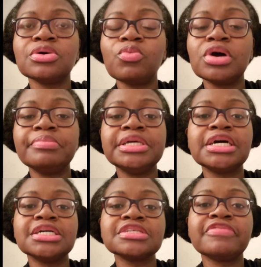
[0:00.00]
someone
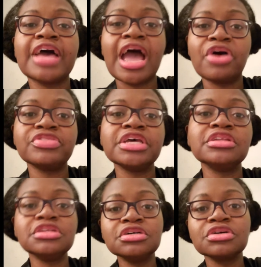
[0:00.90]
because of how they
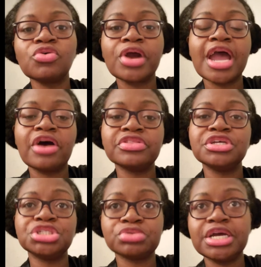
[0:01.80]
look or how
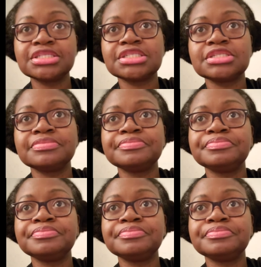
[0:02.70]
they dress.